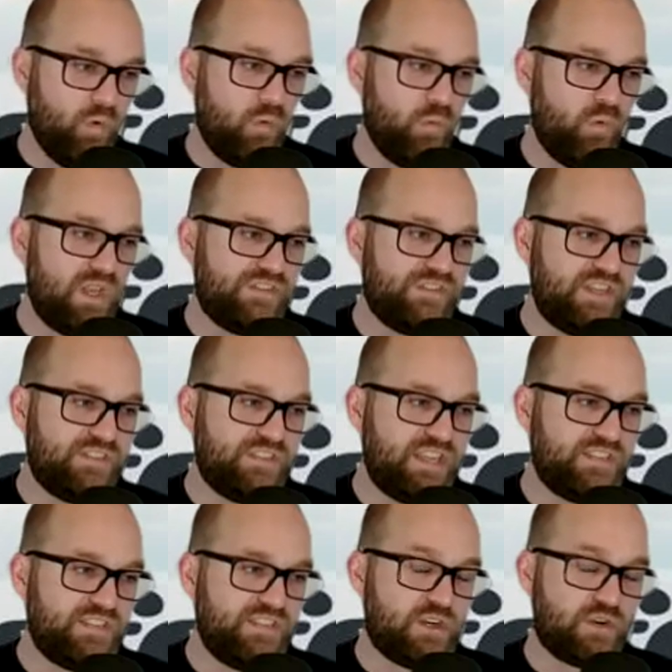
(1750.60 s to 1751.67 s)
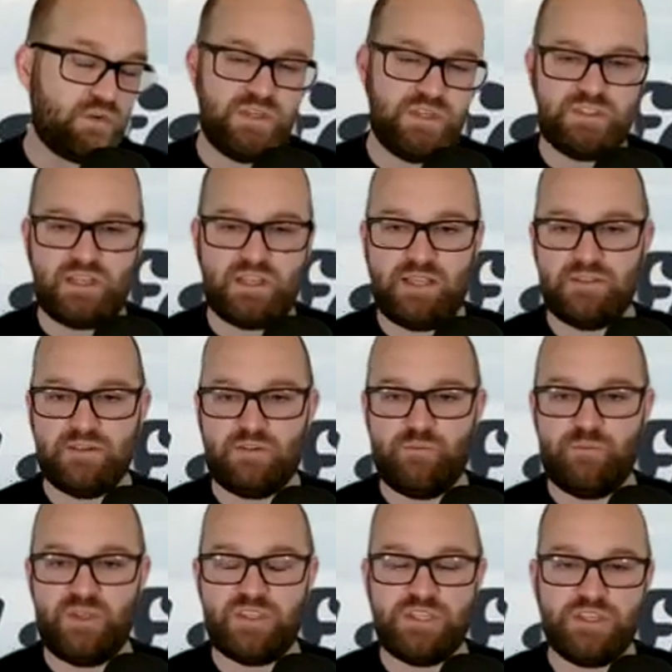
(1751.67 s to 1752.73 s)
It's easy to criticize
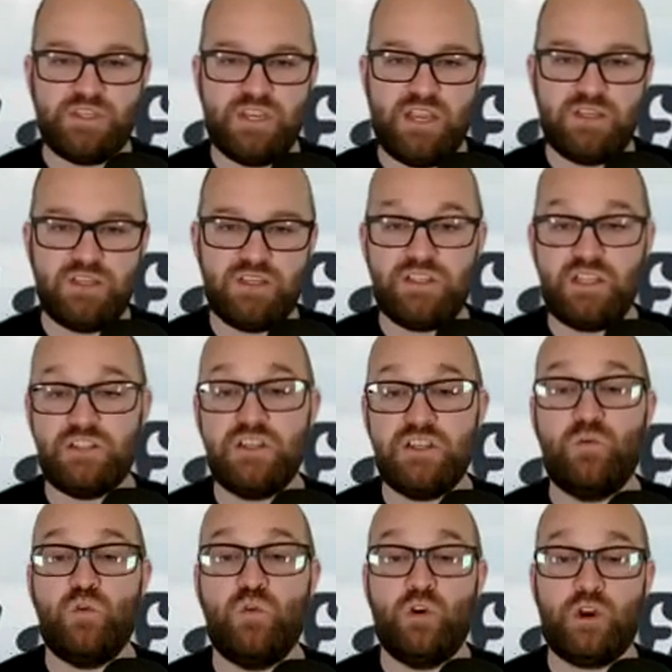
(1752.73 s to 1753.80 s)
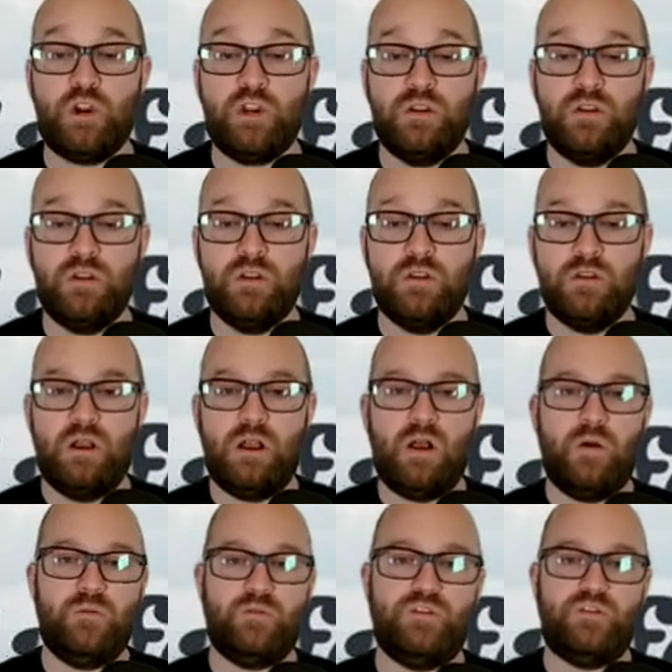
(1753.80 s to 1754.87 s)
pitching change. It doesn't work. Oh,
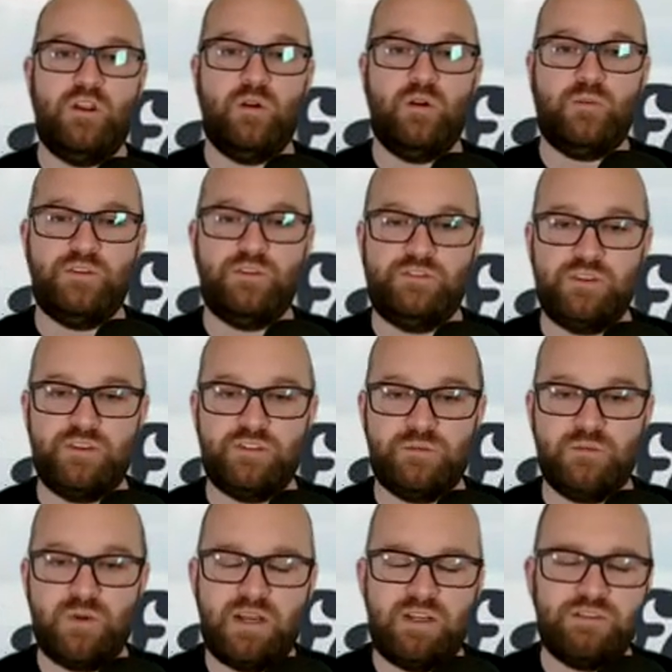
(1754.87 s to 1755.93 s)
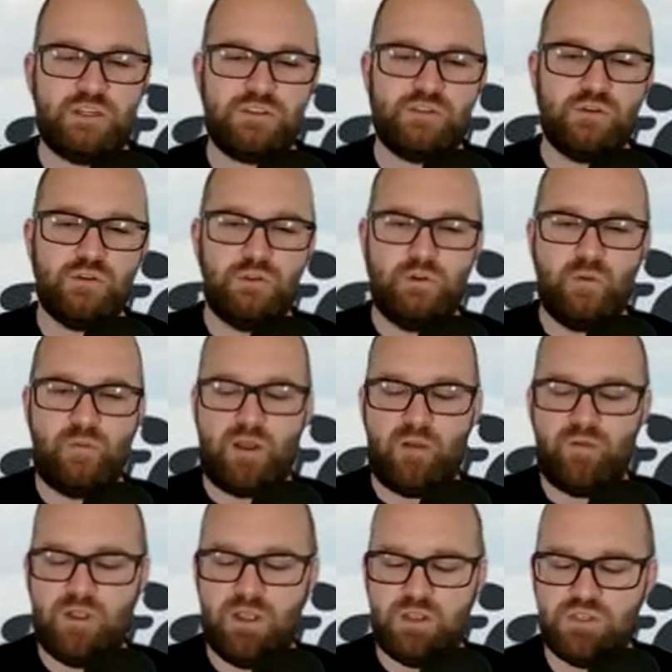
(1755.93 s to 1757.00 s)
it was a terrible decision, right? I talked earlier
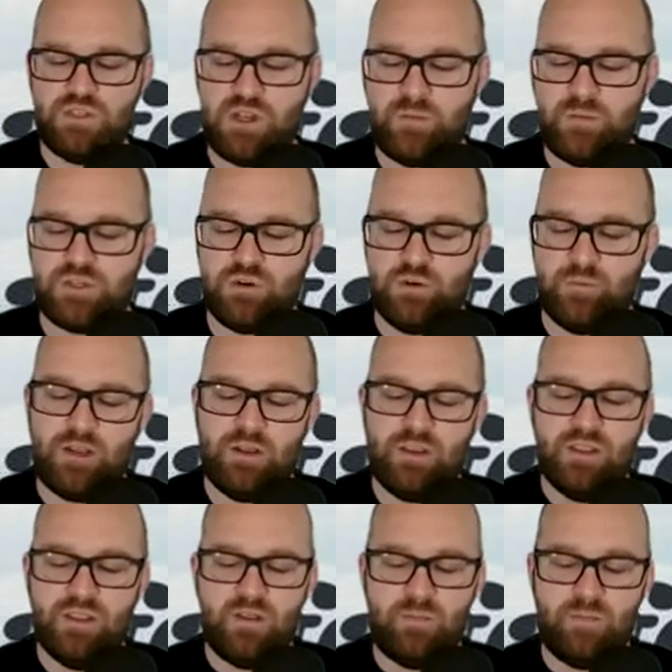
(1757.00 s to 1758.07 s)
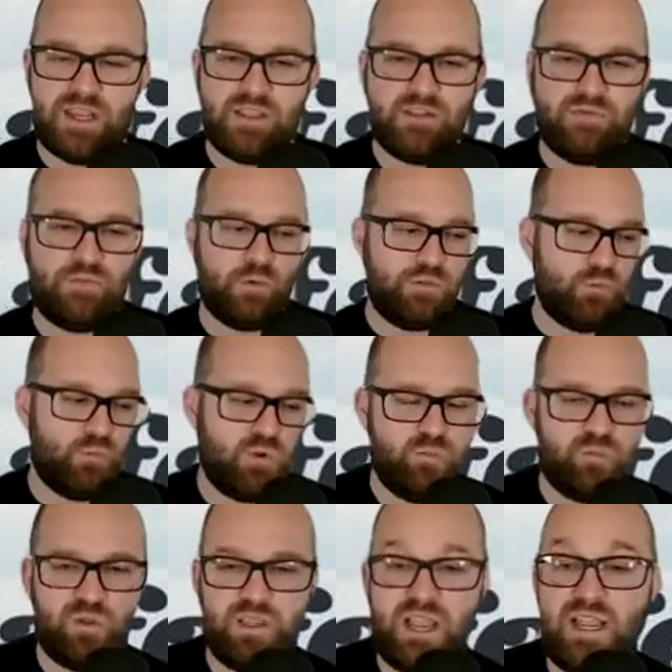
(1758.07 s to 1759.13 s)
about Sean McDermott making the 4th-and-1
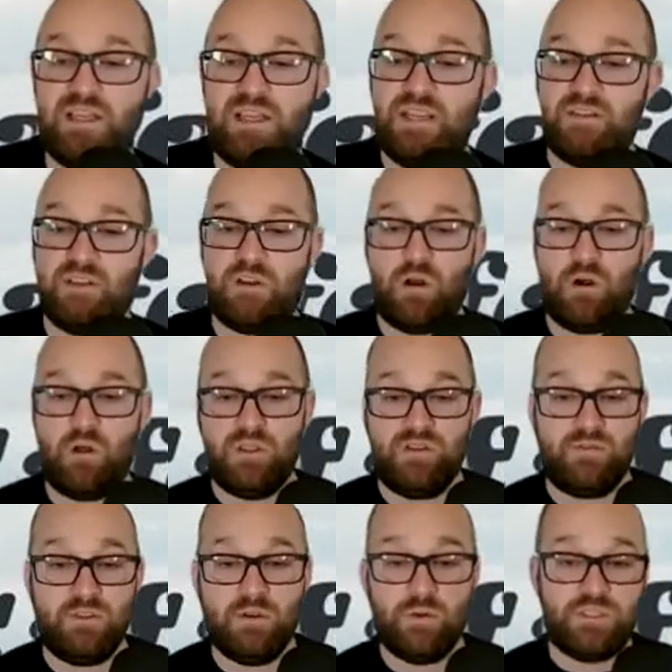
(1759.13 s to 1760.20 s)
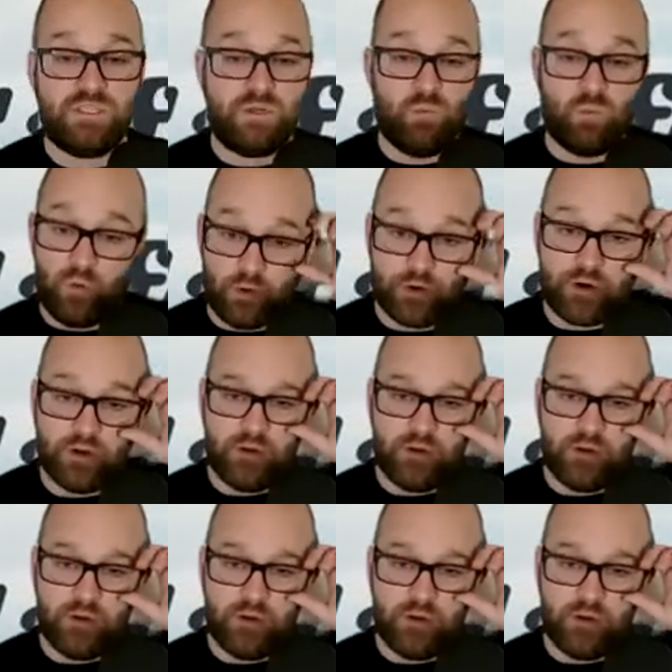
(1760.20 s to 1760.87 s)
play. I like the call, even though it didn't work.